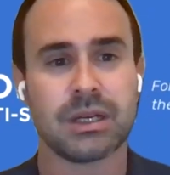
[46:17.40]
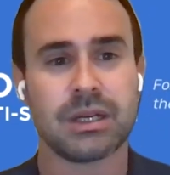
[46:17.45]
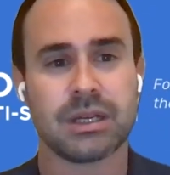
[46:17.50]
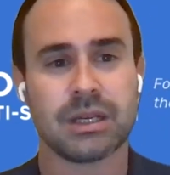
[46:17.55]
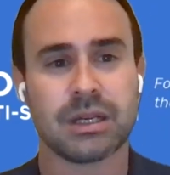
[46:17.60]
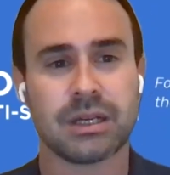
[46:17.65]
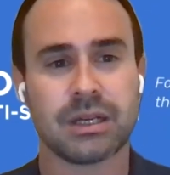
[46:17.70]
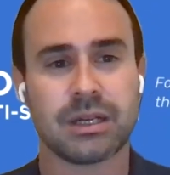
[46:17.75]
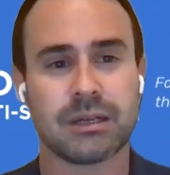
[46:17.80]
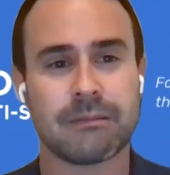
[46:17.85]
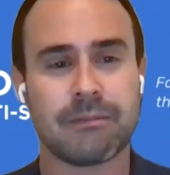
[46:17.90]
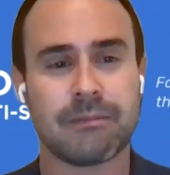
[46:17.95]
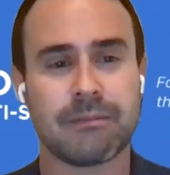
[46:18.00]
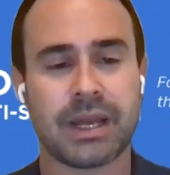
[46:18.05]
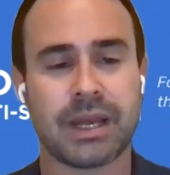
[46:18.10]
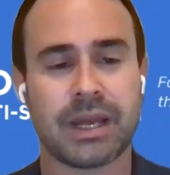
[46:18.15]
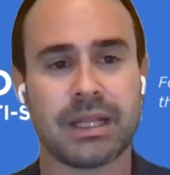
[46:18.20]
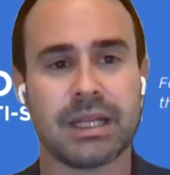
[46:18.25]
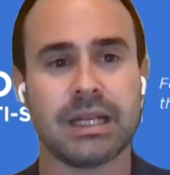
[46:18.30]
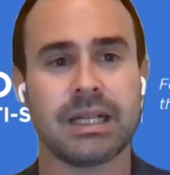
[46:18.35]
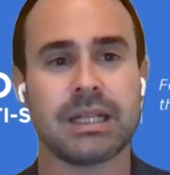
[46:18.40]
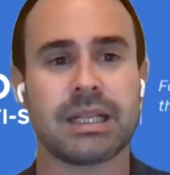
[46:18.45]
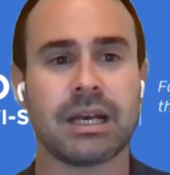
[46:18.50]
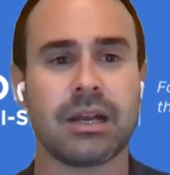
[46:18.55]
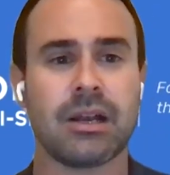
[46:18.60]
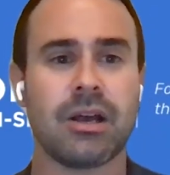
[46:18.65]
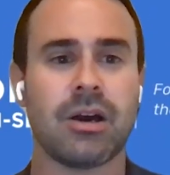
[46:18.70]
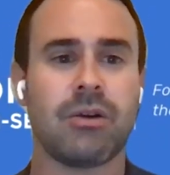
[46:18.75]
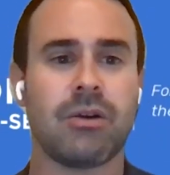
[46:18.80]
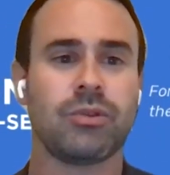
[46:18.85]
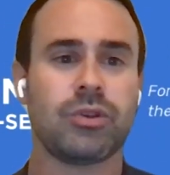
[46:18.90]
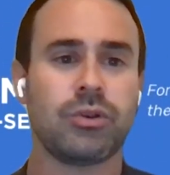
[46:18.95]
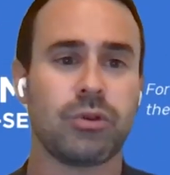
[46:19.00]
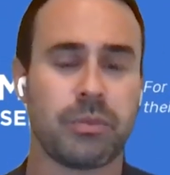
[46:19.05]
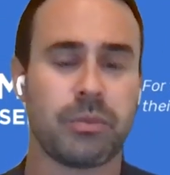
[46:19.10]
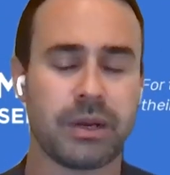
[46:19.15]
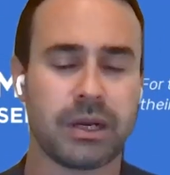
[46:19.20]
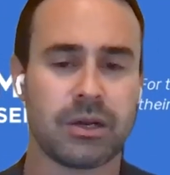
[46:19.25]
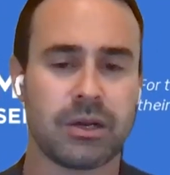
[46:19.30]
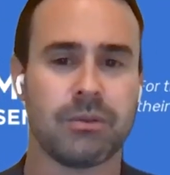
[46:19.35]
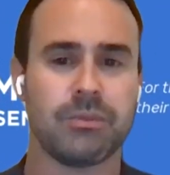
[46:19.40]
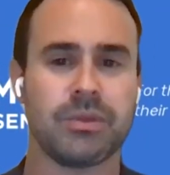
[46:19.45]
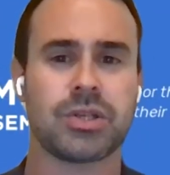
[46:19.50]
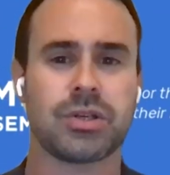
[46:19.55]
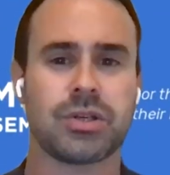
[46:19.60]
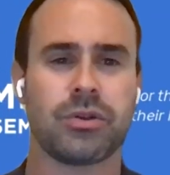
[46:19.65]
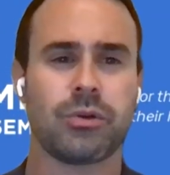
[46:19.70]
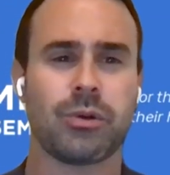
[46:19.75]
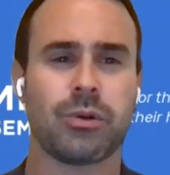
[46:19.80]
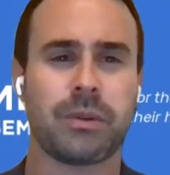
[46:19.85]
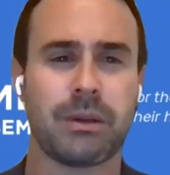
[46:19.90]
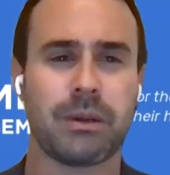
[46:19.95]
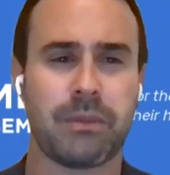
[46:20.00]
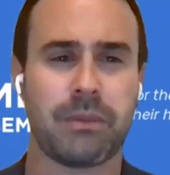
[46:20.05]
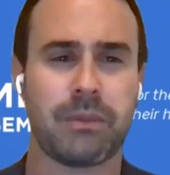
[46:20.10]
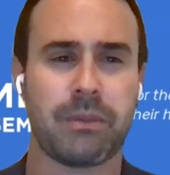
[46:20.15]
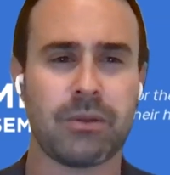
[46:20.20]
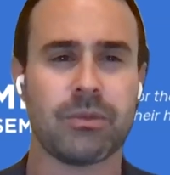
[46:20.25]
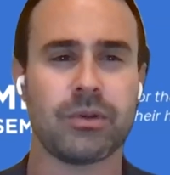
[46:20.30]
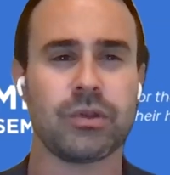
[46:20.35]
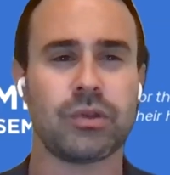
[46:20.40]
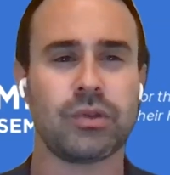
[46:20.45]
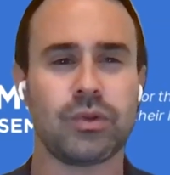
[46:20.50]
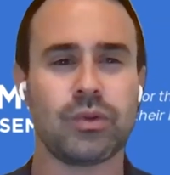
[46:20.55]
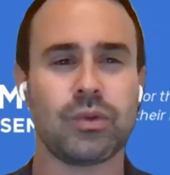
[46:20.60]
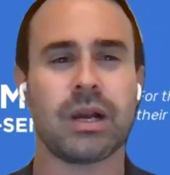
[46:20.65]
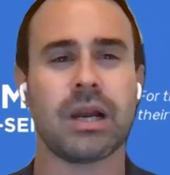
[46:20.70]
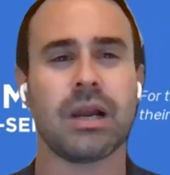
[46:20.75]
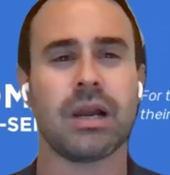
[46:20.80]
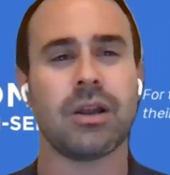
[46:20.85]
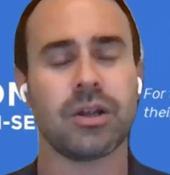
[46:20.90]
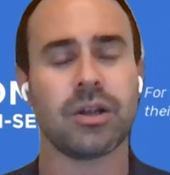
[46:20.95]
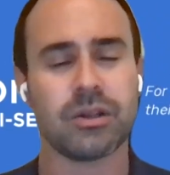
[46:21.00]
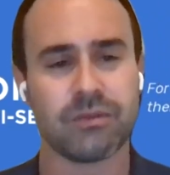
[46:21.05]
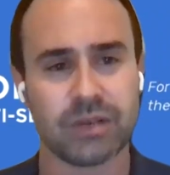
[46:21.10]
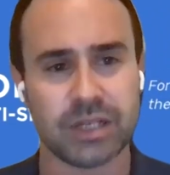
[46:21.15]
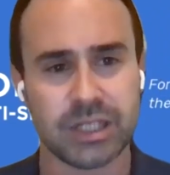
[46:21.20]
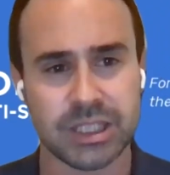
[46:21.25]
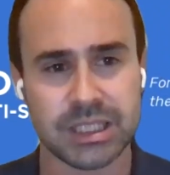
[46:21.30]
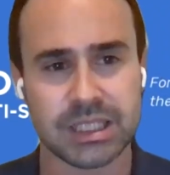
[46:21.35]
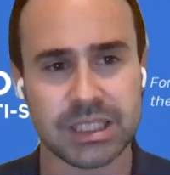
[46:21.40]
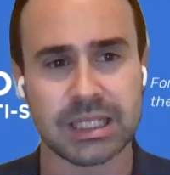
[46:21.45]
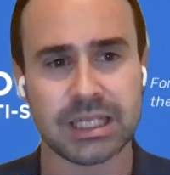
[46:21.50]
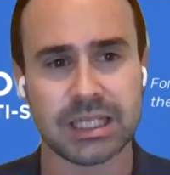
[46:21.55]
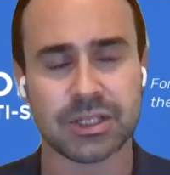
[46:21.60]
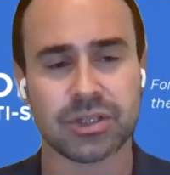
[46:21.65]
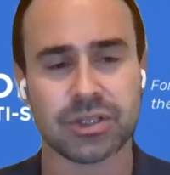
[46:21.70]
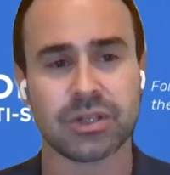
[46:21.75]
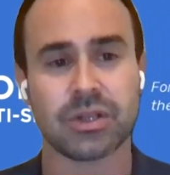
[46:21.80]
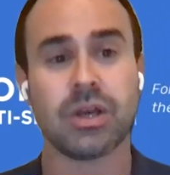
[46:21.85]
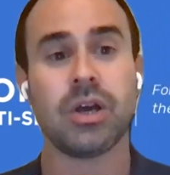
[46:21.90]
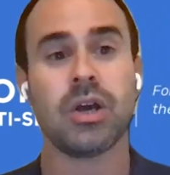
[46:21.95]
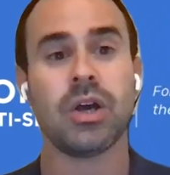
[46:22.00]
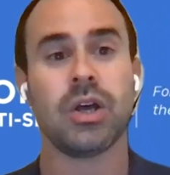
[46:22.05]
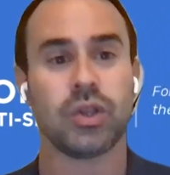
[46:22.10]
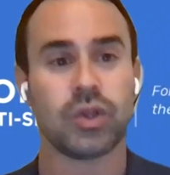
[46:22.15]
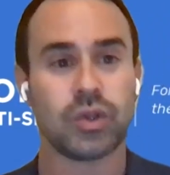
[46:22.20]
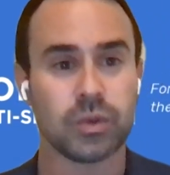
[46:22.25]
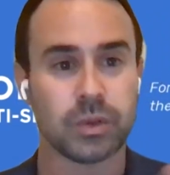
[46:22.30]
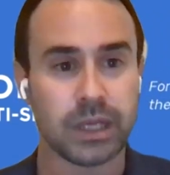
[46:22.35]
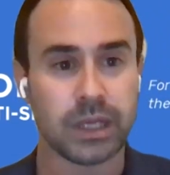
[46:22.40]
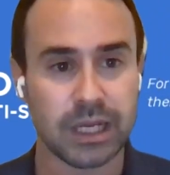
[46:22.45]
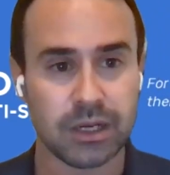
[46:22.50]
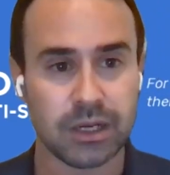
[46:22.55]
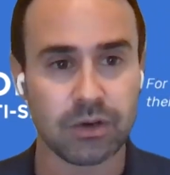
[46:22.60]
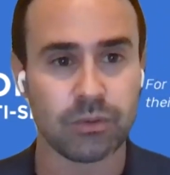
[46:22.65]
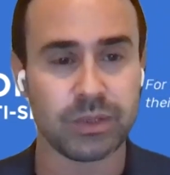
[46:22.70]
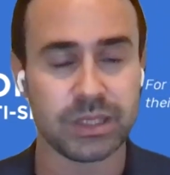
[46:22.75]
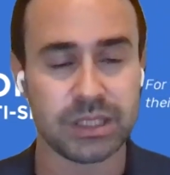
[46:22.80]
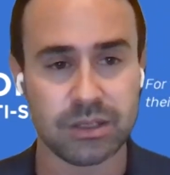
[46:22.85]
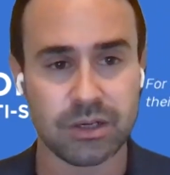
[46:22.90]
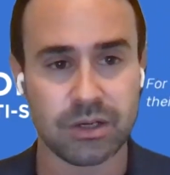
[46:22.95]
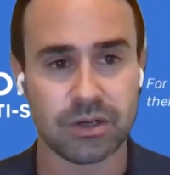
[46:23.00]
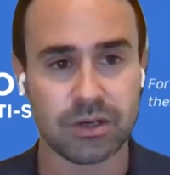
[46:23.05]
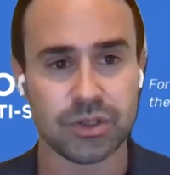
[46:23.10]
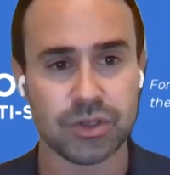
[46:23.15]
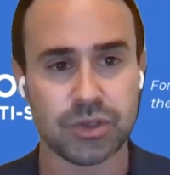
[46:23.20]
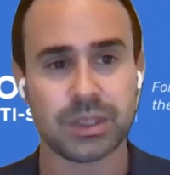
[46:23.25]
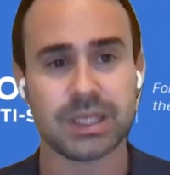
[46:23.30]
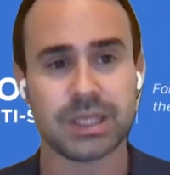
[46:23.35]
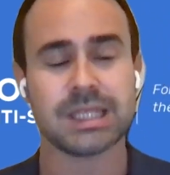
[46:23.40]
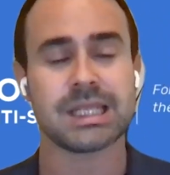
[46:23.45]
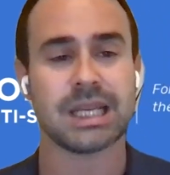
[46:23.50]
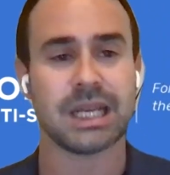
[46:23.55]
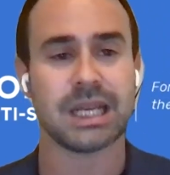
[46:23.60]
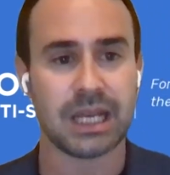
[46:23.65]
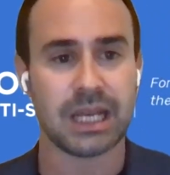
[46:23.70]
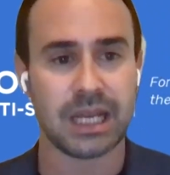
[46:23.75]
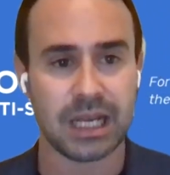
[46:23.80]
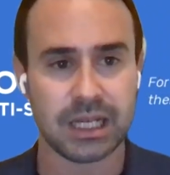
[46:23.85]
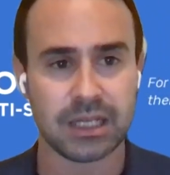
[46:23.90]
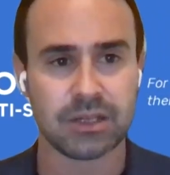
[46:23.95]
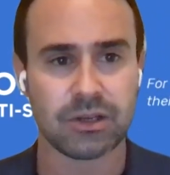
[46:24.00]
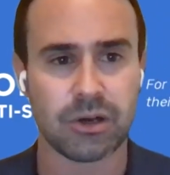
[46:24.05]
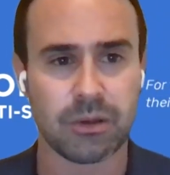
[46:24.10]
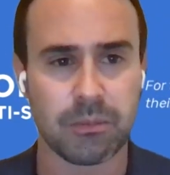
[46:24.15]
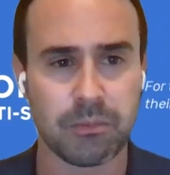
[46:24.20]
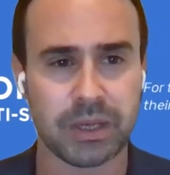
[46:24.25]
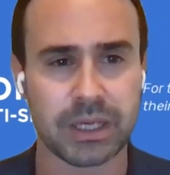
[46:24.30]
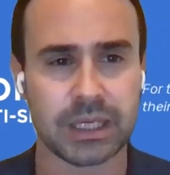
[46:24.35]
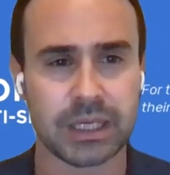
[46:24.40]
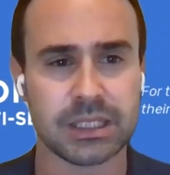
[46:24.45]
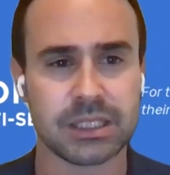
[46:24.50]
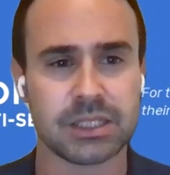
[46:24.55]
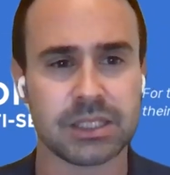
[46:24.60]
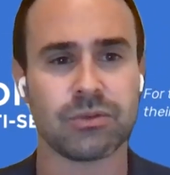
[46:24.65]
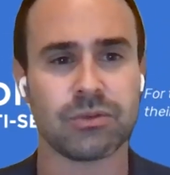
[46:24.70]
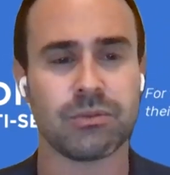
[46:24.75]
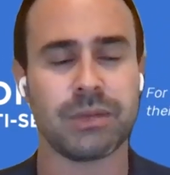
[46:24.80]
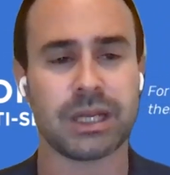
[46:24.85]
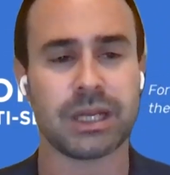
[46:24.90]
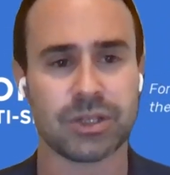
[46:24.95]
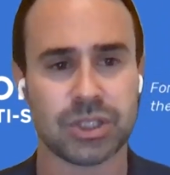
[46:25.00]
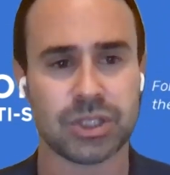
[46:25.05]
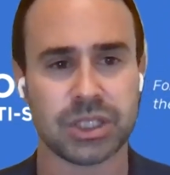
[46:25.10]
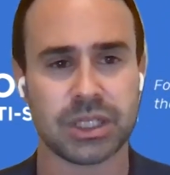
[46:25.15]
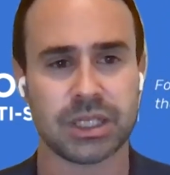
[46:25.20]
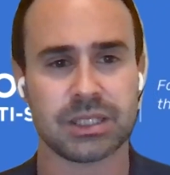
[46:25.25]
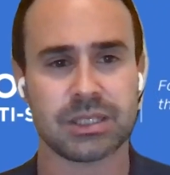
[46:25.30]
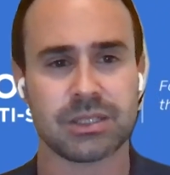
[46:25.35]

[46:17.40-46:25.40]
And then it allowed the European Commission, European Parliament to do a lot of legislation together with the countries and the companies to make a change.